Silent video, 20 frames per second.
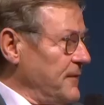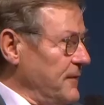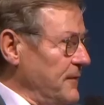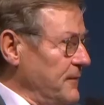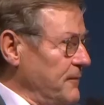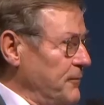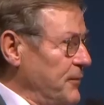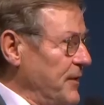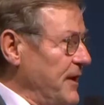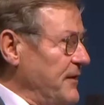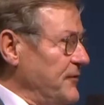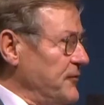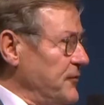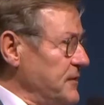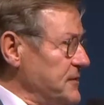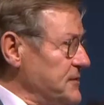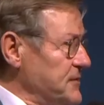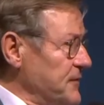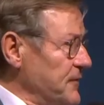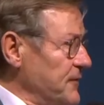the brain
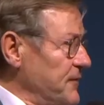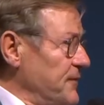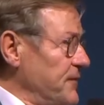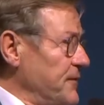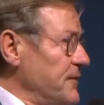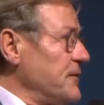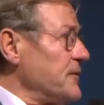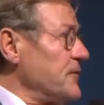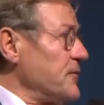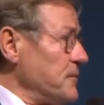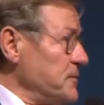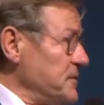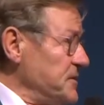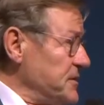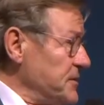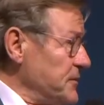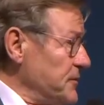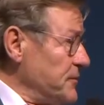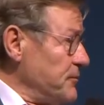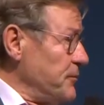trust of
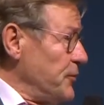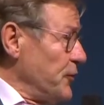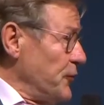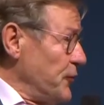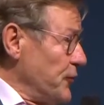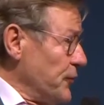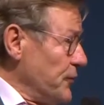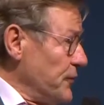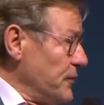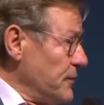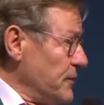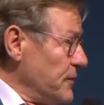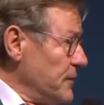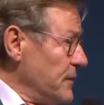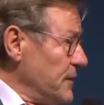Commissioner Breton.